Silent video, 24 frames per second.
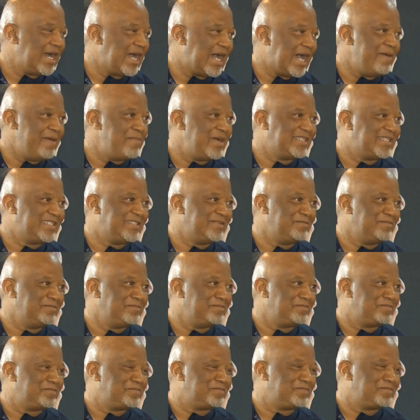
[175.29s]
I met
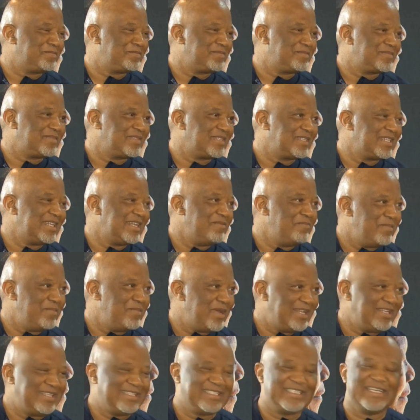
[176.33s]
him
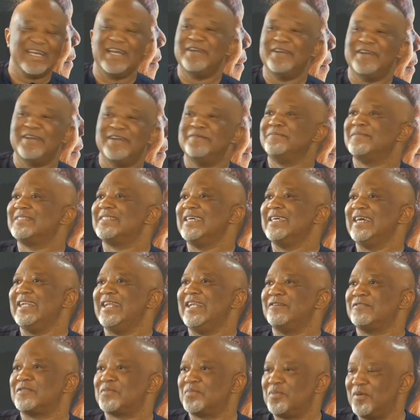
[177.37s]
many times,
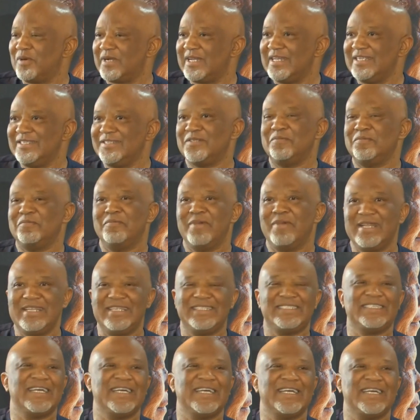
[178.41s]
and I've spoken to him
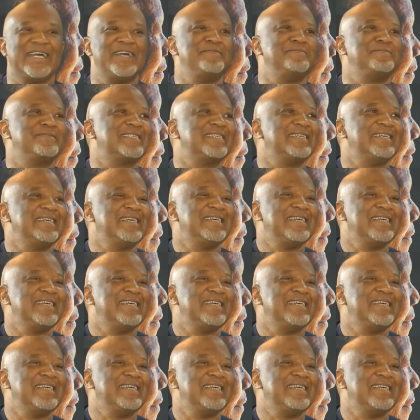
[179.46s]
many times.